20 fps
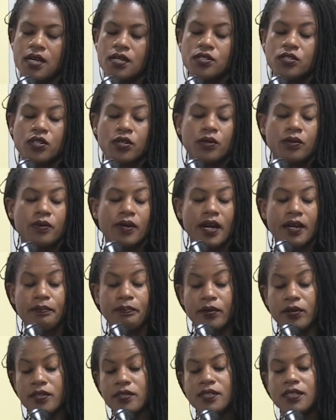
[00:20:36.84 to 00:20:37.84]
So I
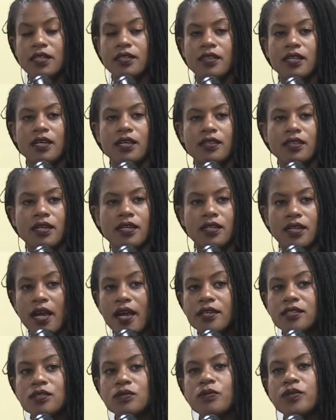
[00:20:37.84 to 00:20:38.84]
personally think that
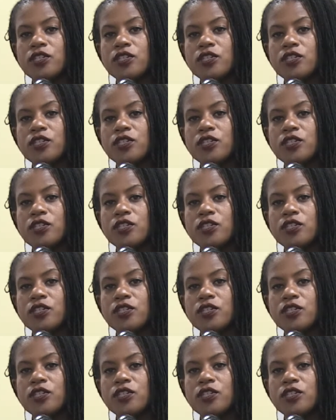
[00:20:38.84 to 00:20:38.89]
yes,